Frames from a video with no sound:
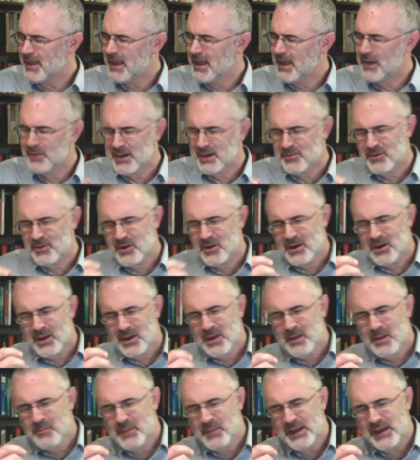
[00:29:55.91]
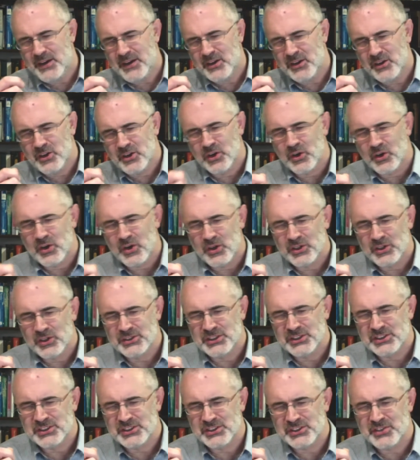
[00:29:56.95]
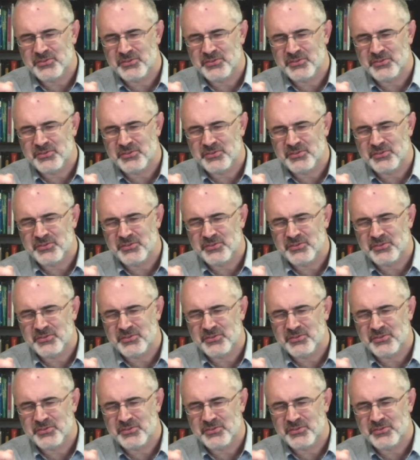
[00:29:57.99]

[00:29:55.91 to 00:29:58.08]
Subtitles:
And whenever Peter calls us to